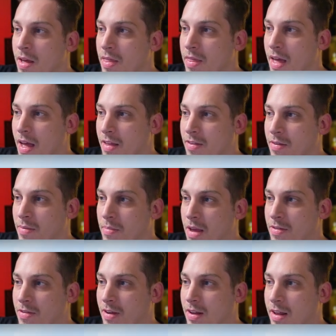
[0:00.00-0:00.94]
that
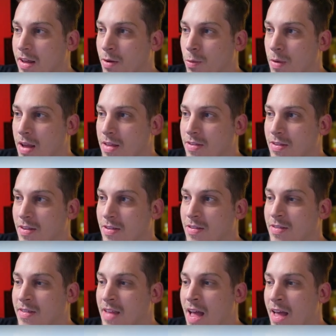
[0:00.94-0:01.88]
basically creates the
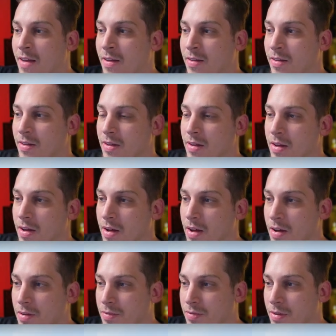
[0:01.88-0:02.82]
style
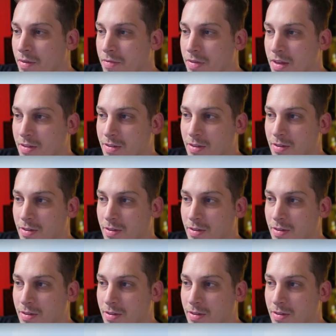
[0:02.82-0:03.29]
of, of this.